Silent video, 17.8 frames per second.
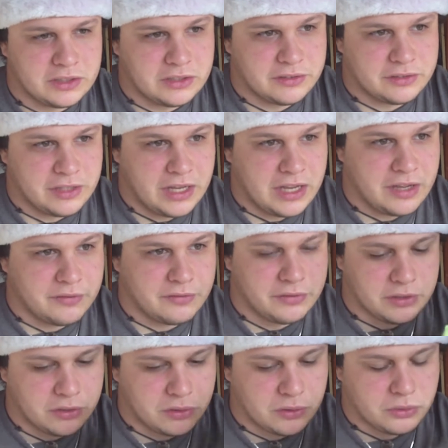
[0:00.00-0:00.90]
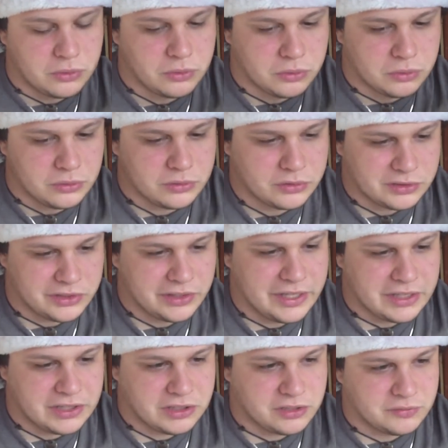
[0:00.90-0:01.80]
I have a whole
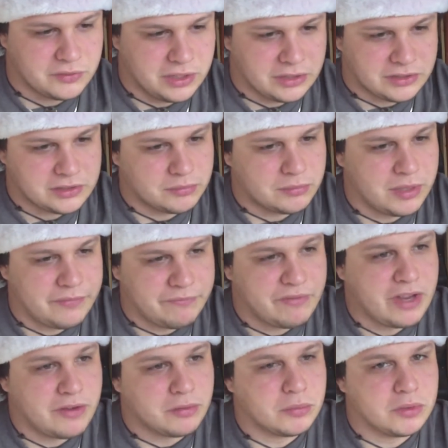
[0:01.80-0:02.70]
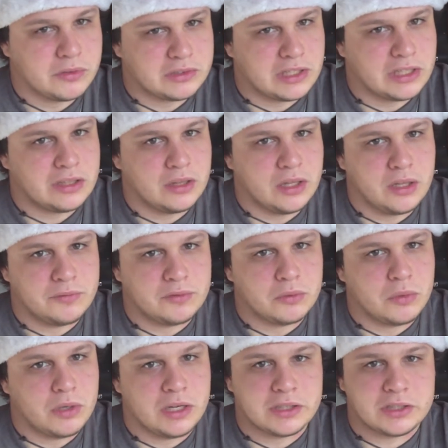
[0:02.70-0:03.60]
selection of like some of my favorite movies I love
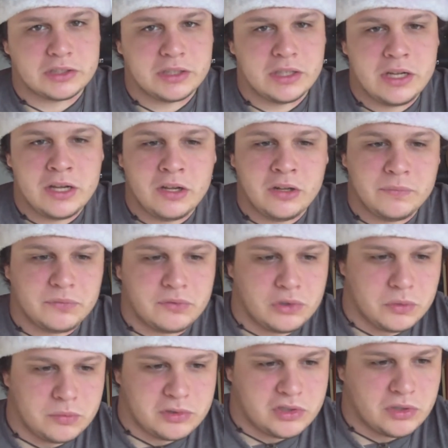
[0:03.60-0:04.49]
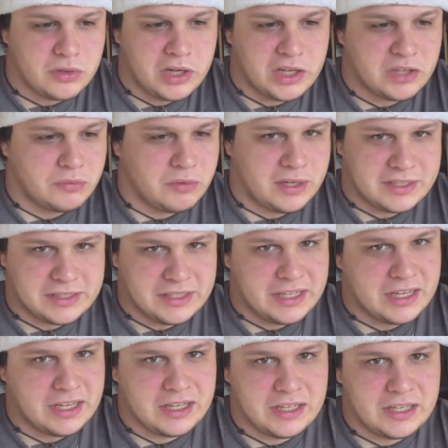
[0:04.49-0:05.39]
to watch. Tombstone I can watch
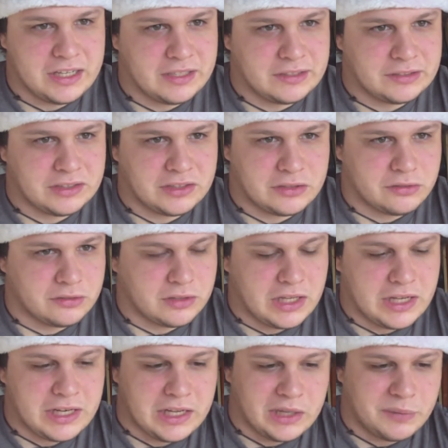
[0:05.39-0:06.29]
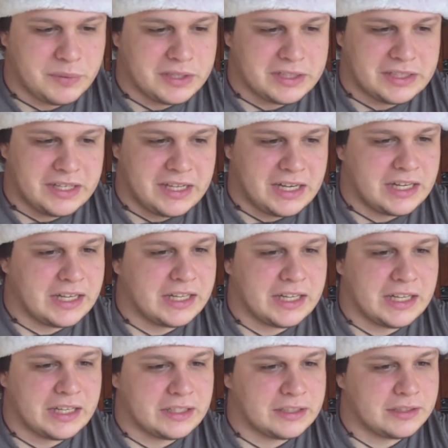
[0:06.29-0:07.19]
again and again, District 9 I can watch again and
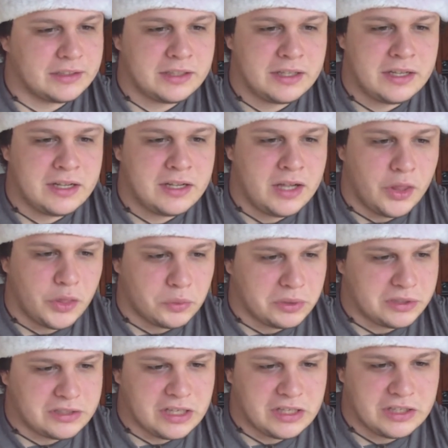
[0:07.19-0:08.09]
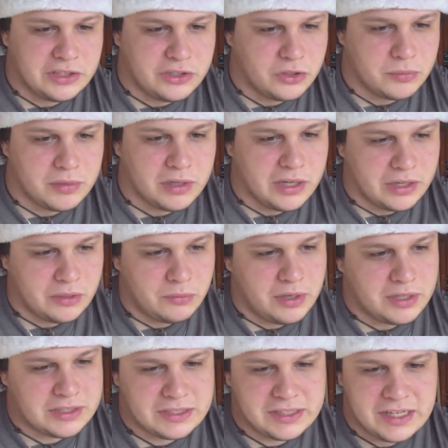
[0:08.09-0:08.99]
again, 310 to Yuma I can
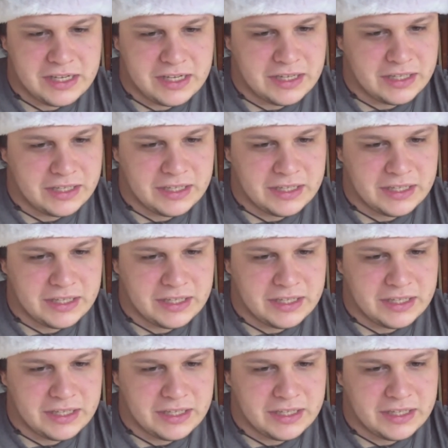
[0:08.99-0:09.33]
watch again and